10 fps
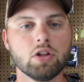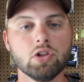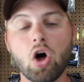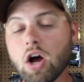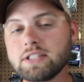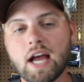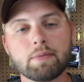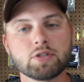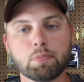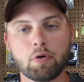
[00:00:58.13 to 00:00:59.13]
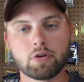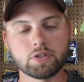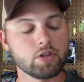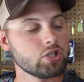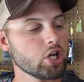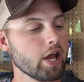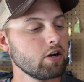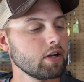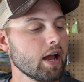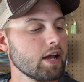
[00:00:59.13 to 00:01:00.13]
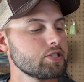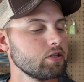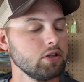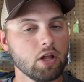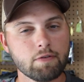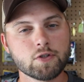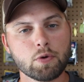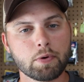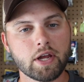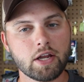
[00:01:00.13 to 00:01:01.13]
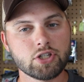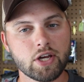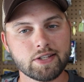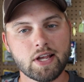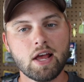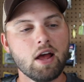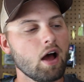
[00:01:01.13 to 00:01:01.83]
longtime supporters of the channel, guys, love Super K Jigs.